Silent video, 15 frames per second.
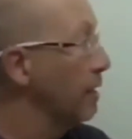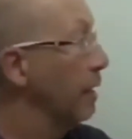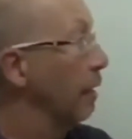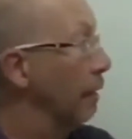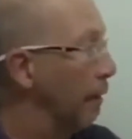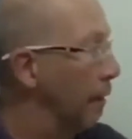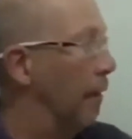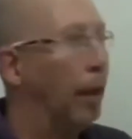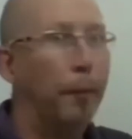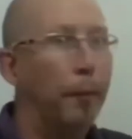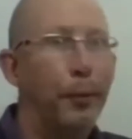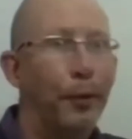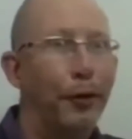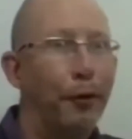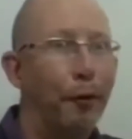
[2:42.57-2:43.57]
I'll put
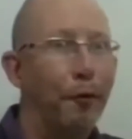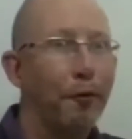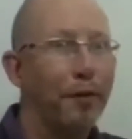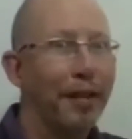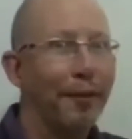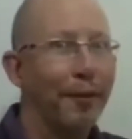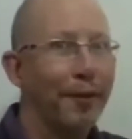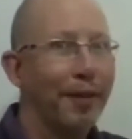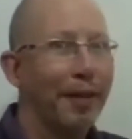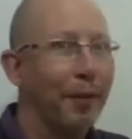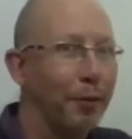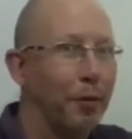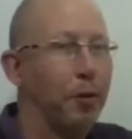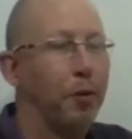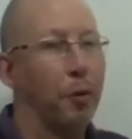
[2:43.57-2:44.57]
it over there. Okay, those
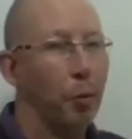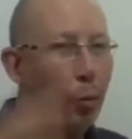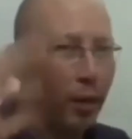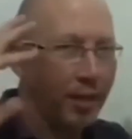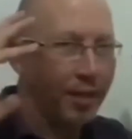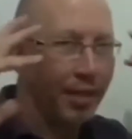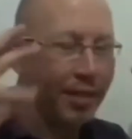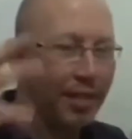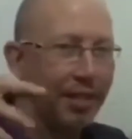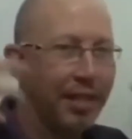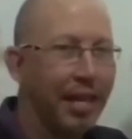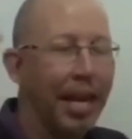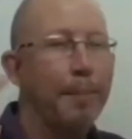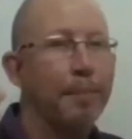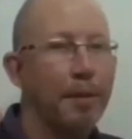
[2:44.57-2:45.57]
are the ones that just
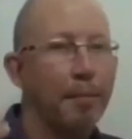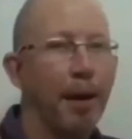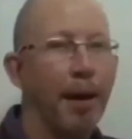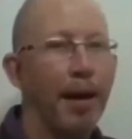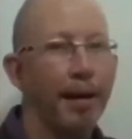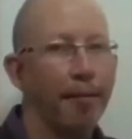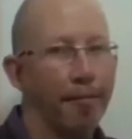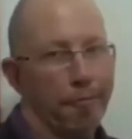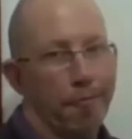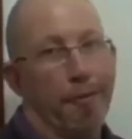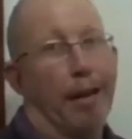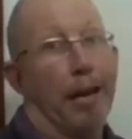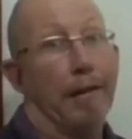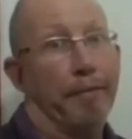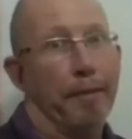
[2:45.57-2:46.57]
came to mind right
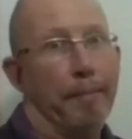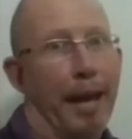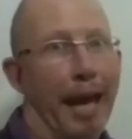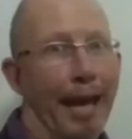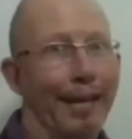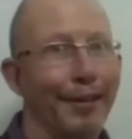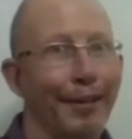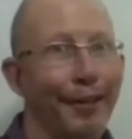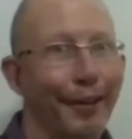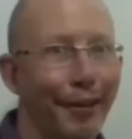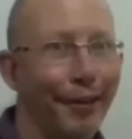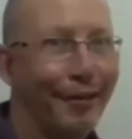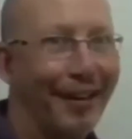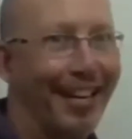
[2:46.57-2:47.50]
off the bat. All right.